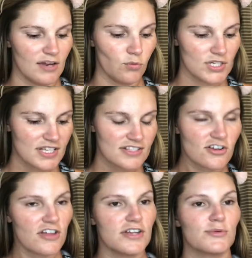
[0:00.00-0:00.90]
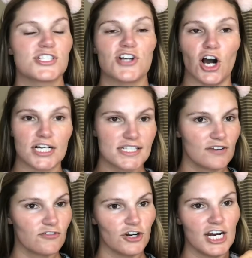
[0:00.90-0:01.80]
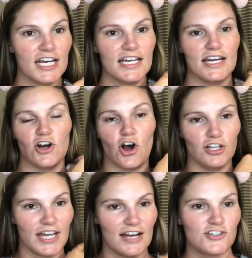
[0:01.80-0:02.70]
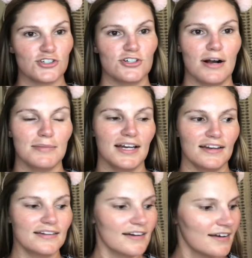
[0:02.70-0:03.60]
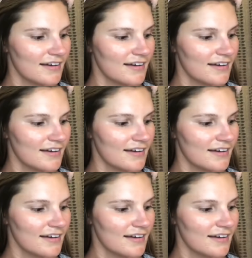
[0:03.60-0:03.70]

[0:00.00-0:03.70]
And once I saw that it was toxic free and all natural, I'm like,